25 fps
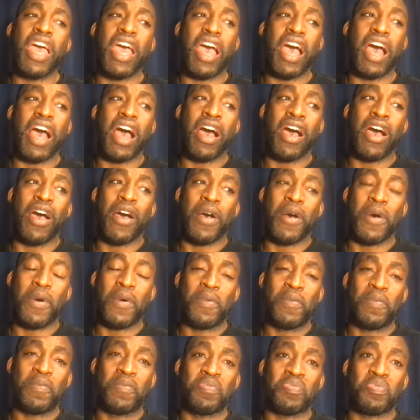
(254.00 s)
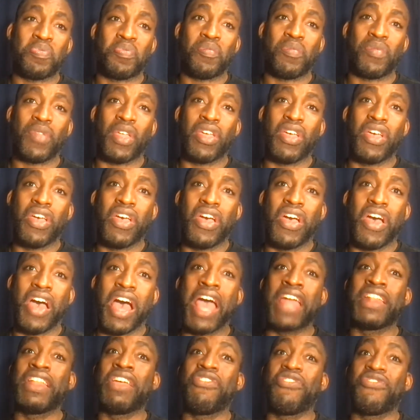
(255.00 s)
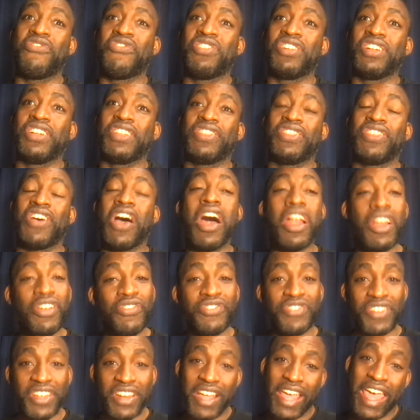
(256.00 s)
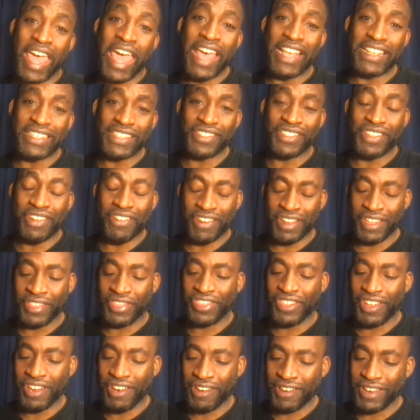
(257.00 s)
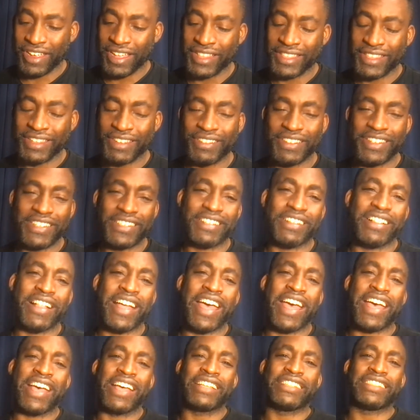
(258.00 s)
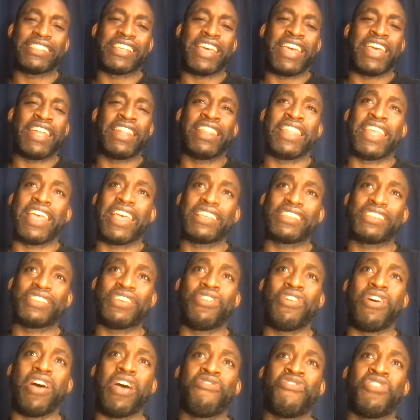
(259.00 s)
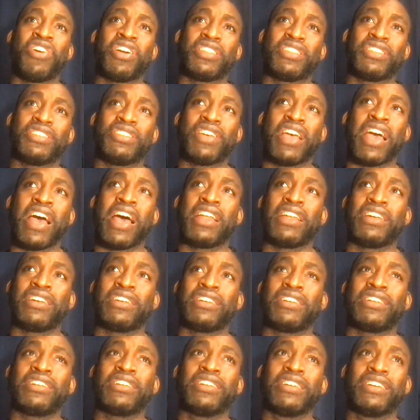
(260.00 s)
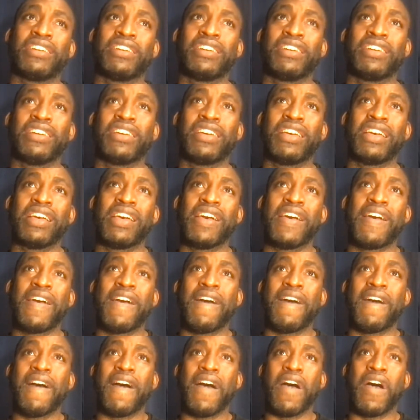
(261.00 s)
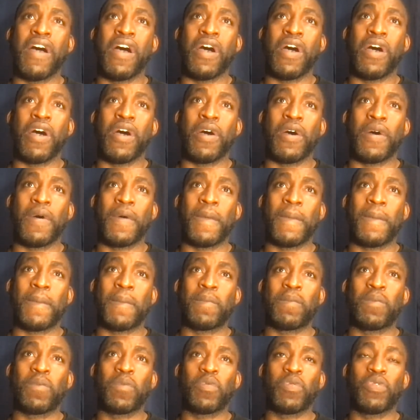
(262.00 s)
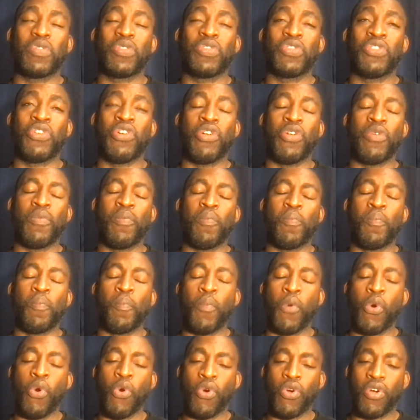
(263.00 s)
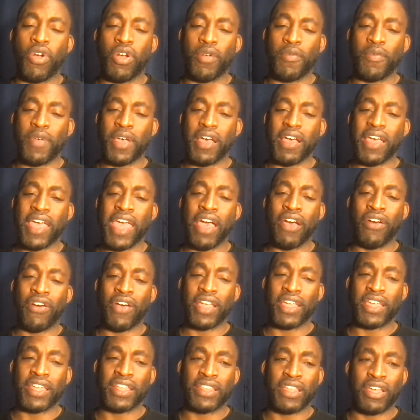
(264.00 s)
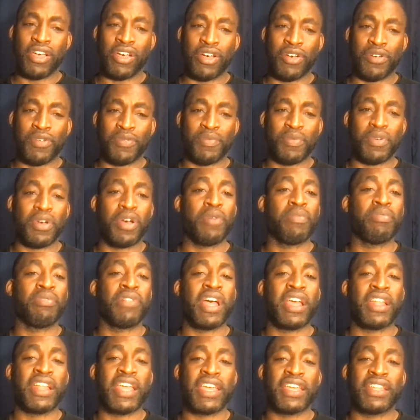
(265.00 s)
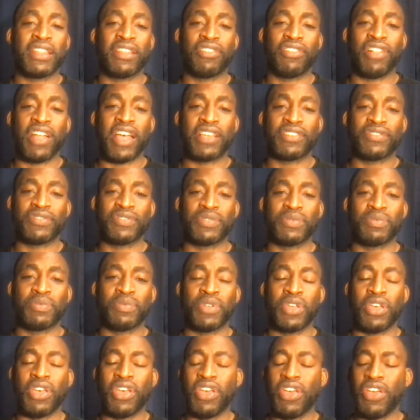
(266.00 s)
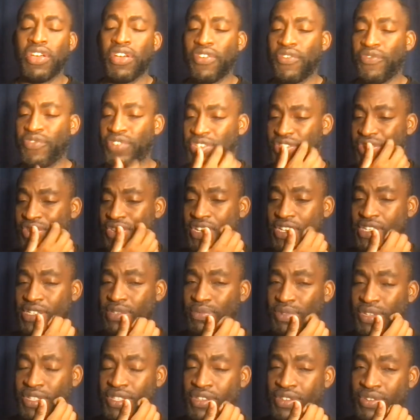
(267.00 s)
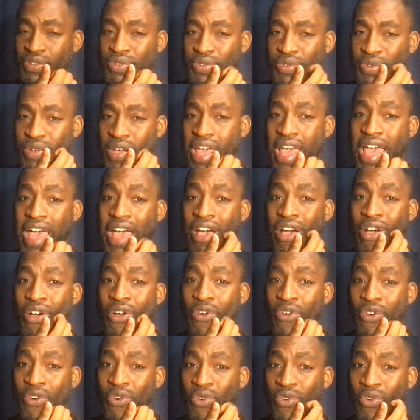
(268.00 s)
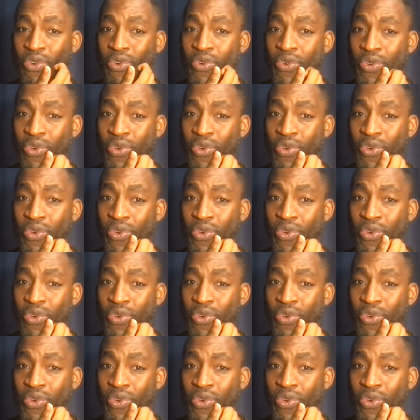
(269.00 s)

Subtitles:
Um, I never really thought of it as a learning theory until this class, and so I want to kind of um, learn more about how I can apply that in the classroom, which leads me to how